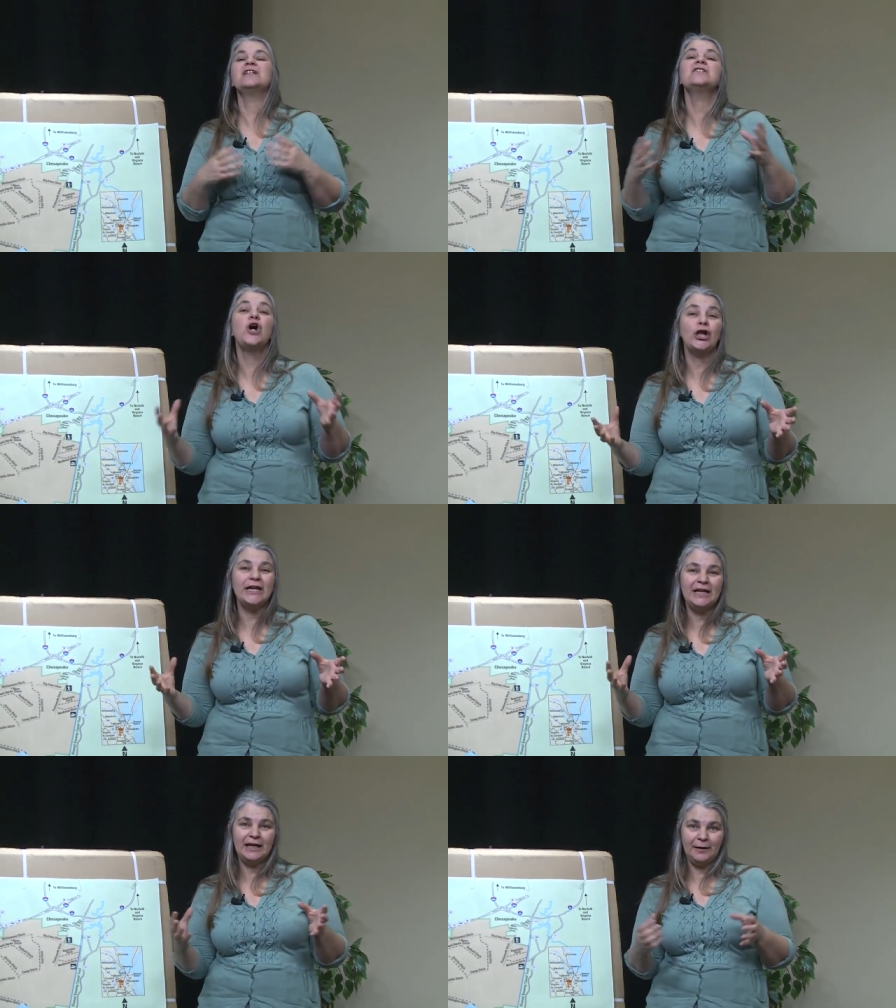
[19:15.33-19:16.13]
That's called a
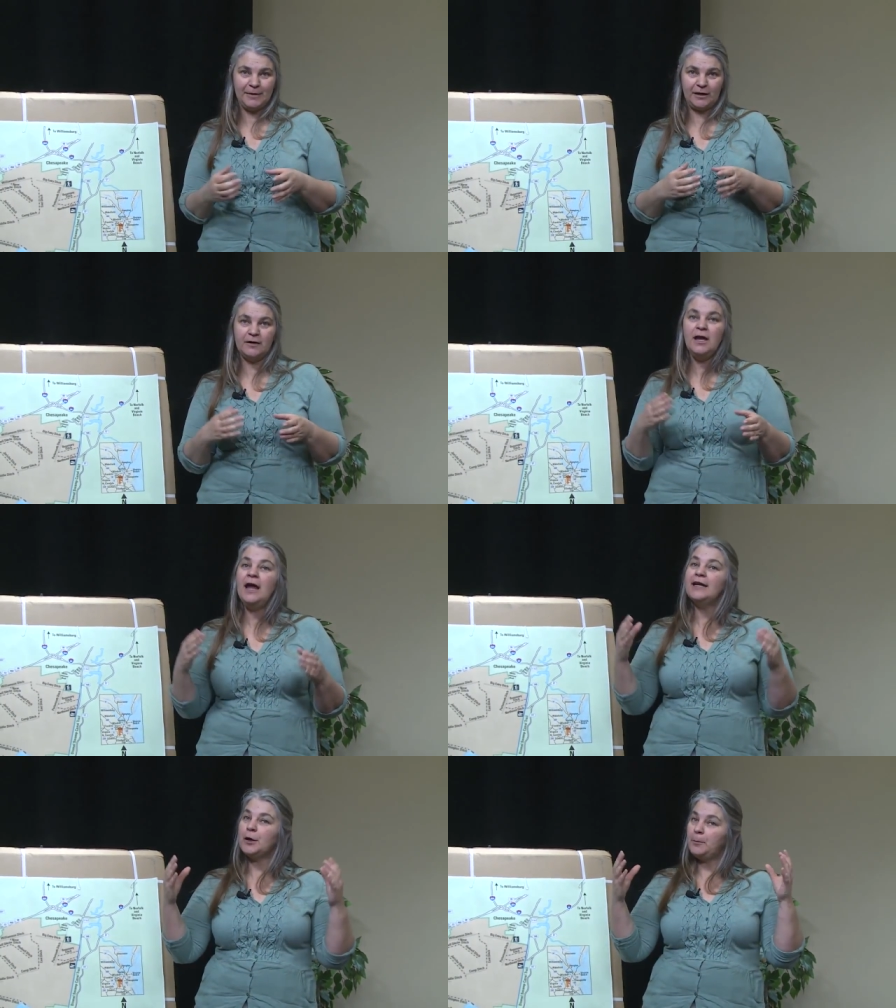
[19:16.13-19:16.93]
hammock.
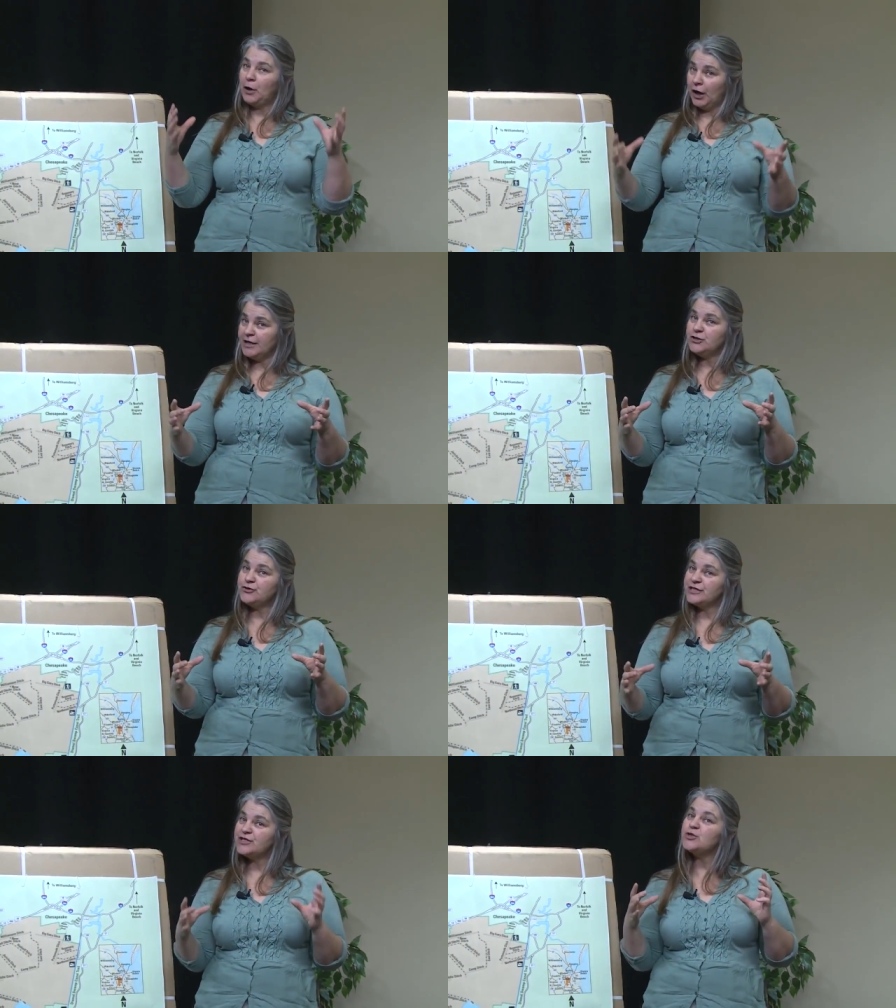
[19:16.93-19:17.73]
Now, pine
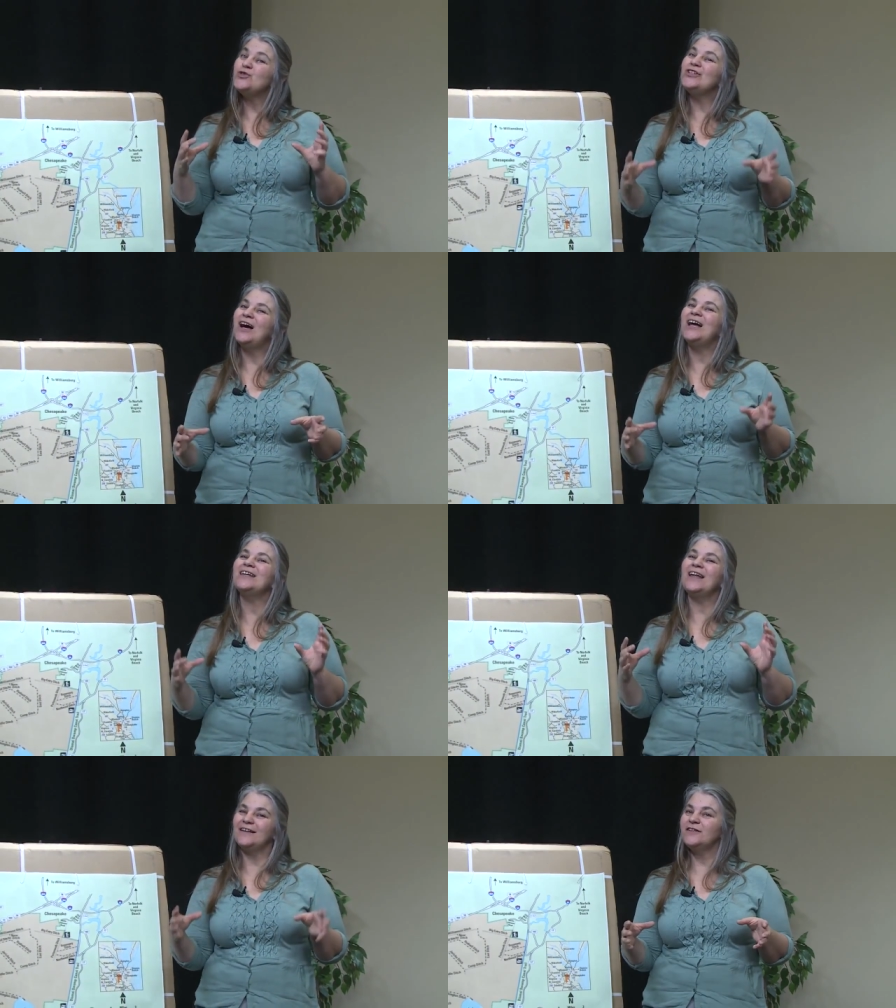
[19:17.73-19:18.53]
trees do not
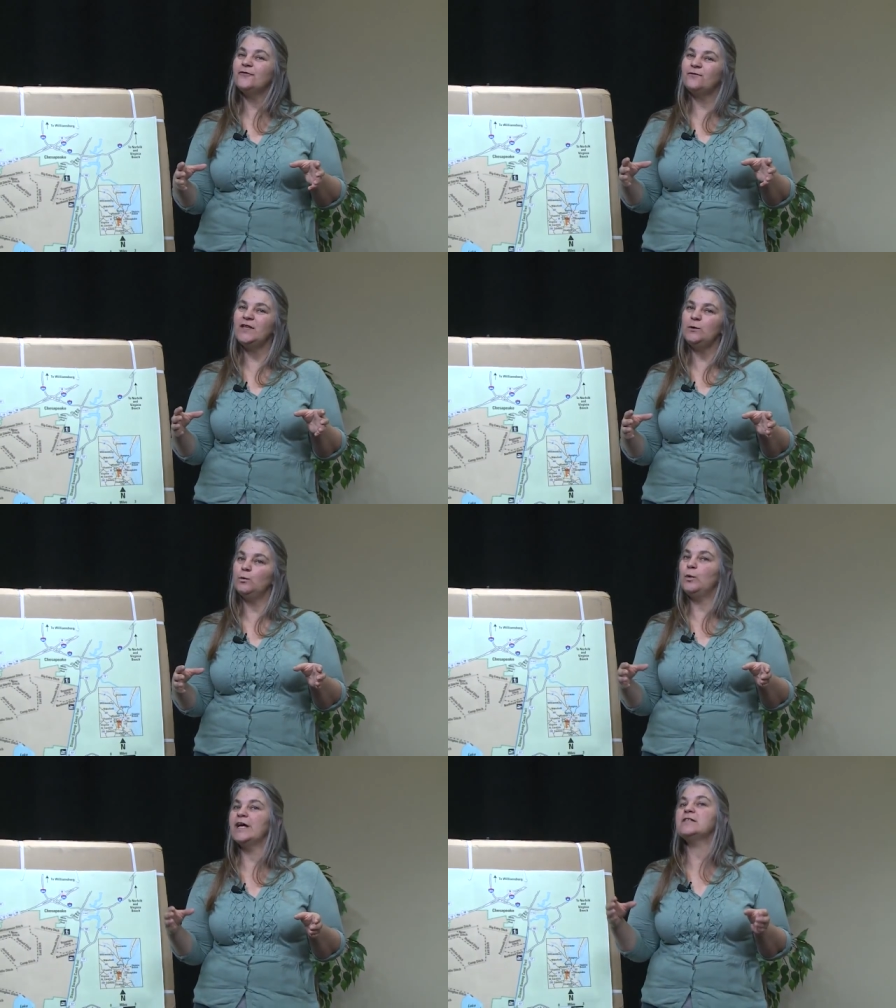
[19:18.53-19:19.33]
like their
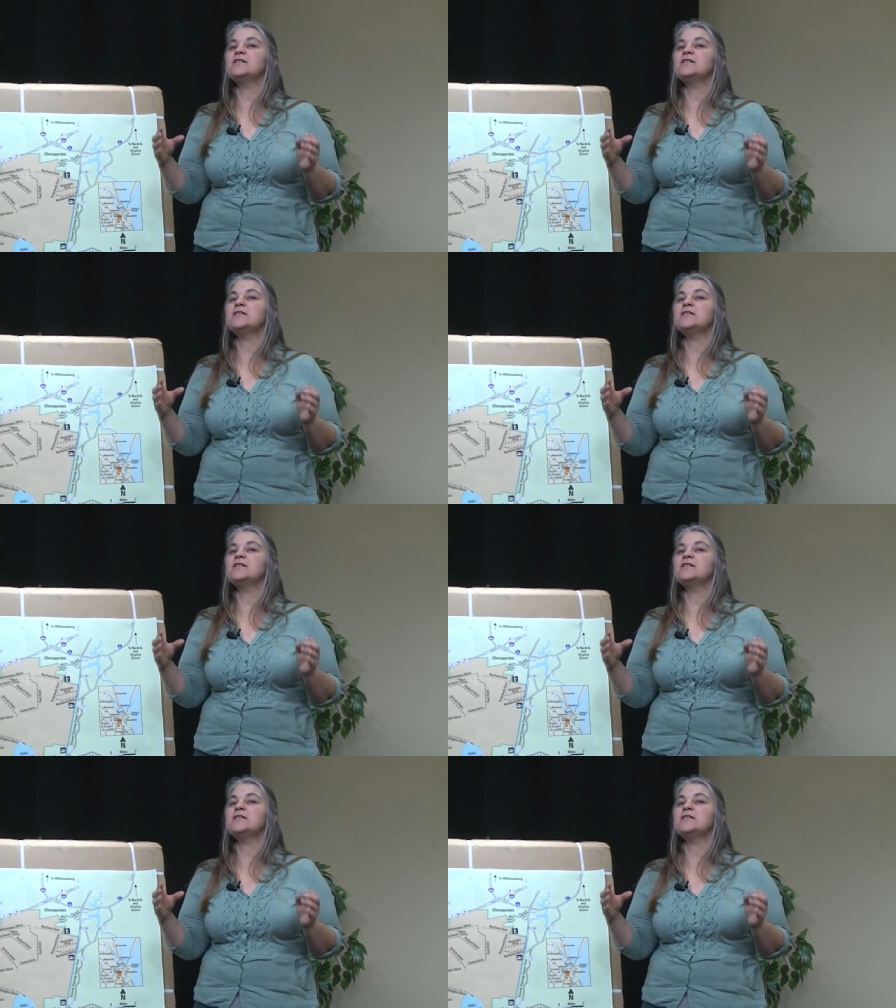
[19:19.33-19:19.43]
feet wet.